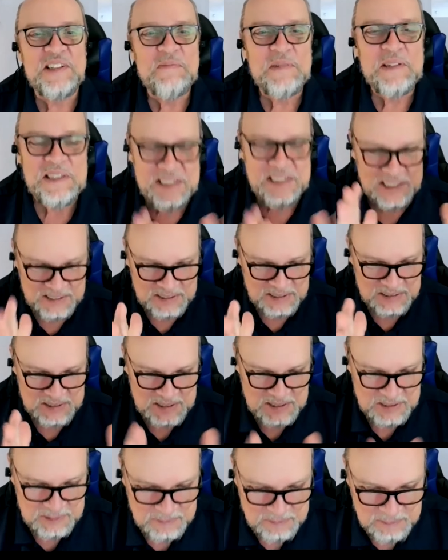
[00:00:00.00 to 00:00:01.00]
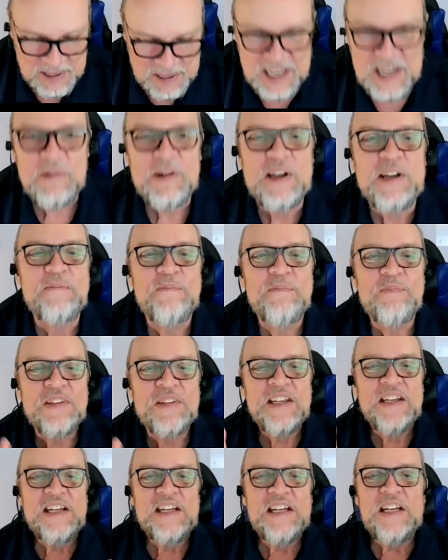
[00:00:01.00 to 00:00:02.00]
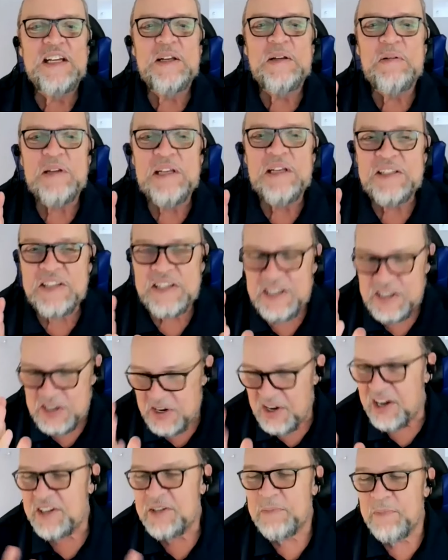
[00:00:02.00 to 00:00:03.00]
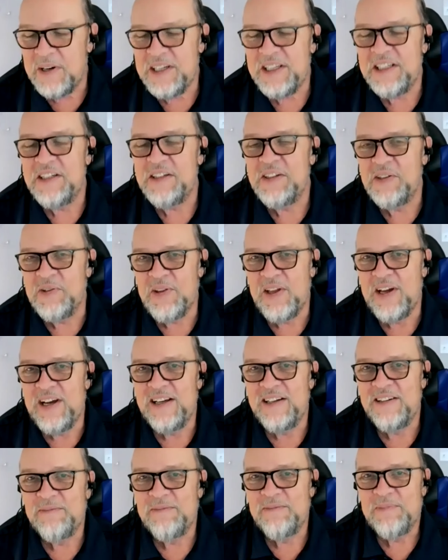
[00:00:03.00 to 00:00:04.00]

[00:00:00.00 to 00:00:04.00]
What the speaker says: But anyway, it's going to cost money to do that.